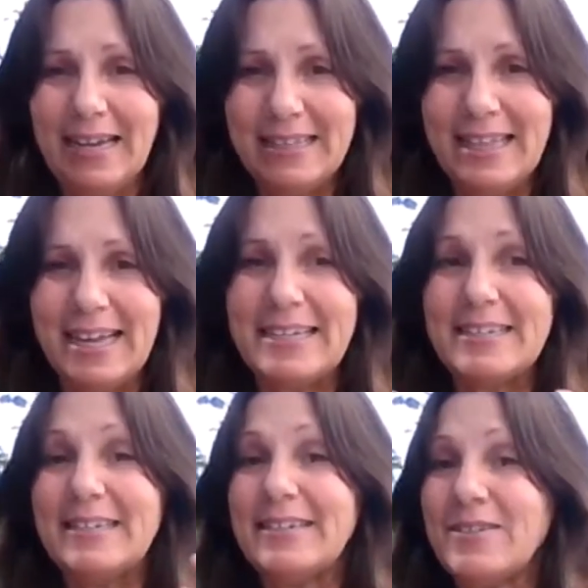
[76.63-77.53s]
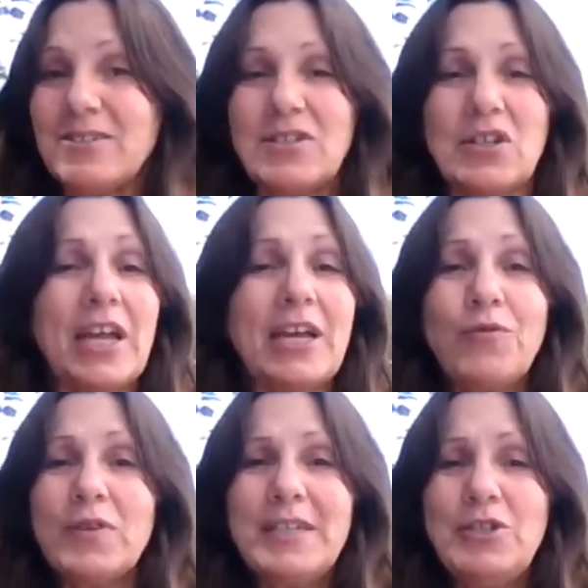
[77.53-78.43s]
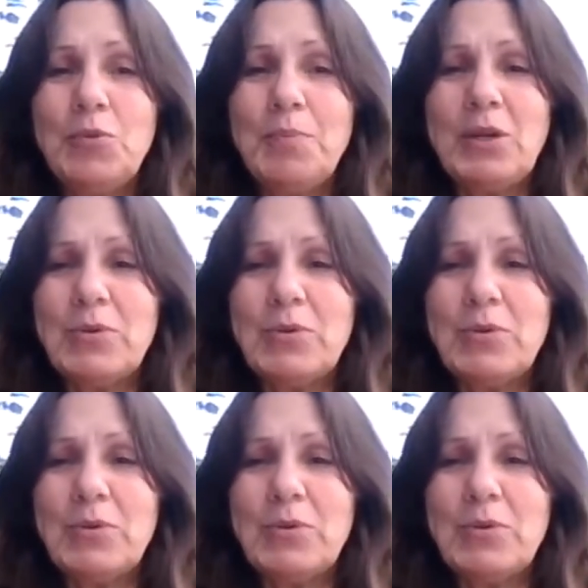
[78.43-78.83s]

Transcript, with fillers: and then delightfully you may